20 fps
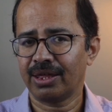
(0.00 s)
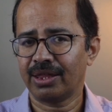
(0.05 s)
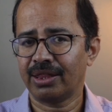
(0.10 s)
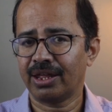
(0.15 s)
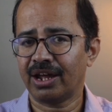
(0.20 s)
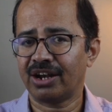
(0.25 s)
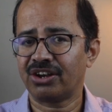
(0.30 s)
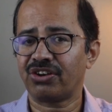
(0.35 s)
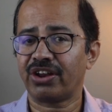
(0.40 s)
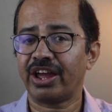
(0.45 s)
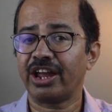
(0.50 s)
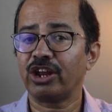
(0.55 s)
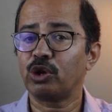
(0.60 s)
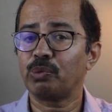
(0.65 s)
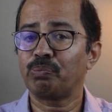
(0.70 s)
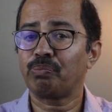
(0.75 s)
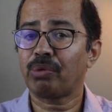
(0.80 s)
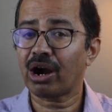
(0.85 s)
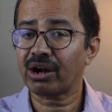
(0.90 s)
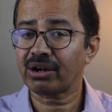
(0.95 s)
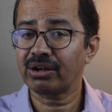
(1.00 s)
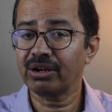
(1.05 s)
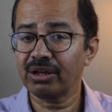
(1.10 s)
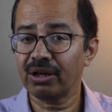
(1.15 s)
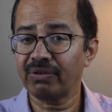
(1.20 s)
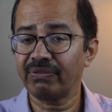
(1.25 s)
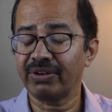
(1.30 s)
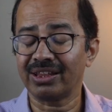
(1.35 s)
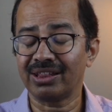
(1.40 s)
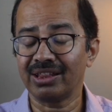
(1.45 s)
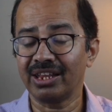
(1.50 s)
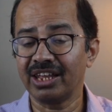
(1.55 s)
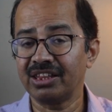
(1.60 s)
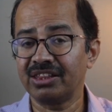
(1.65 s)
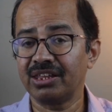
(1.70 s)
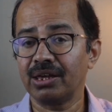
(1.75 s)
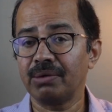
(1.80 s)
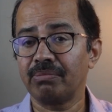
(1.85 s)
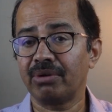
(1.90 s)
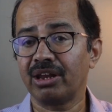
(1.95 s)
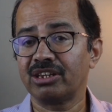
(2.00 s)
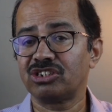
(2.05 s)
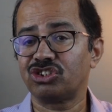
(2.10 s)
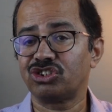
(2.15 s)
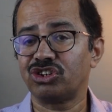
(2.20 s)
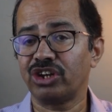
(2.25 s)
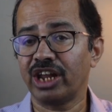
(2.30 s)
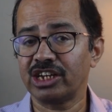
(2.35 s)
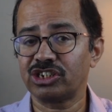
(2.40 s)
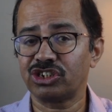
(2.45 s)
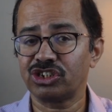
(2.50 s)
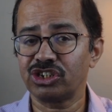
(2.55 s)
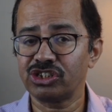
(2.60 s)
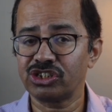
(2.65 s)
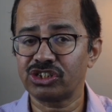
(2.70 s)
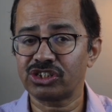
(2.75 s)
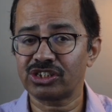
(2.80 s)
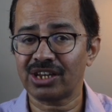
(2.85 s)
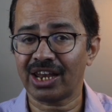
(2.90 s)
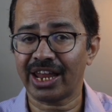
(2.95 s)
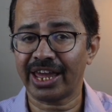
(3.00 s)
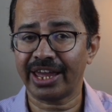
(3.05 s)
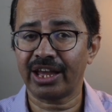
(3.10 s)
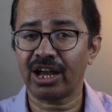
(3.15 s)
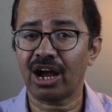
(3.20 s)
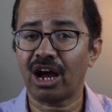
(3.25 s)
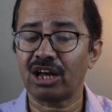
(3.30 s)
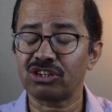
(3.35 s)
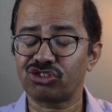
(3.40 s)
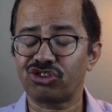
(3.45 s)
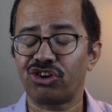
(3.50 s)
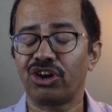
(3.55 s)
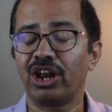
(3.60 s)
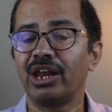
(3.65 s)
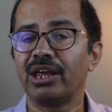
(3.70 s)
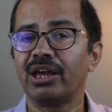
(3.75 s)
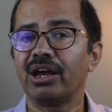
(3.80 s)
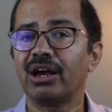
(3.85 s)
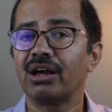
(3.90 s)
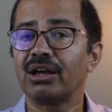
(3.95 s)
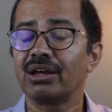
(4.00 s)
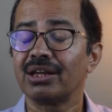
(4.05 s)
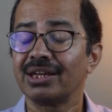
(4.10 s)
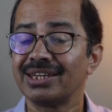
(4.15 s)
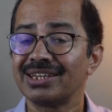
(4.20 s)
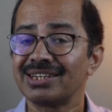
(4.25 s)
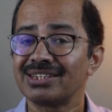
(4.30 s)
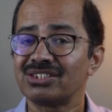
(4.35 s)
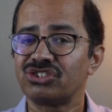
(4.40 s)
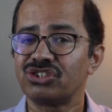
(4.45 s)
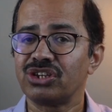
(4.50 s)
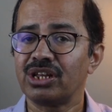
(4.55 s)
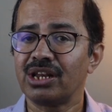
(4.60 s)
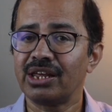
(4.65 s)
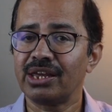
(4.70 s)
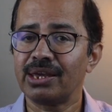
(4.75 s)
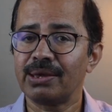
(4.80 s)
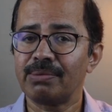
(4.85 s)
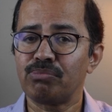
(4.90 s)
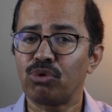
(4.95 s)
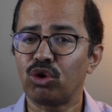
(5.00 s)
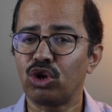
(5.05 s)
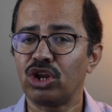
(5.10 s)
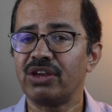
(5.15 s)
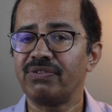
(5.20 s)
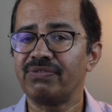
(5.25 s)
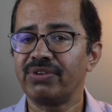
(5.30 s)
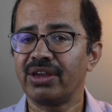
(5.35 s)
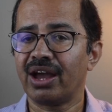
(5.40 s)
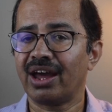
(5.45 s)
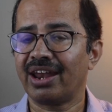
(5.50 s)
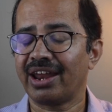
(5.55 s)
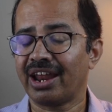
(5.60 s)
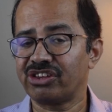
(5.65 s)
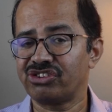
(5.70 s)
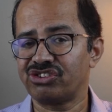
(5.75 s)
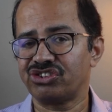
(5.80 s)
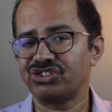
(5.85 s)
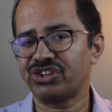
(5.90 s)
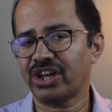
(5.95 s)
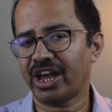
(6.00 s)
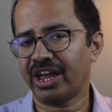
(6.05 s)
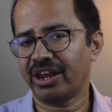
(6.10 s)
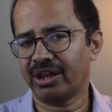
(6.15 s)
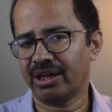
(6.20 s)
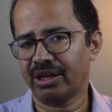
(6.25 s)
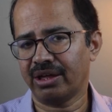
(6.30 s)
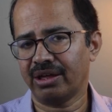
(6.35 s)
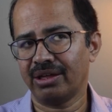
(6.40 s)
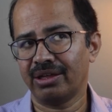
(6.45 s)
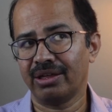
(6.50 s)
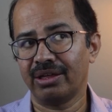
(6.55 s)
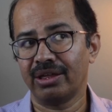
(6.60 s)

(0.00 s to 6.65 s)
They are trying to partner with lithium-rich nations like Australia, Chile, Bolivia and Argentina.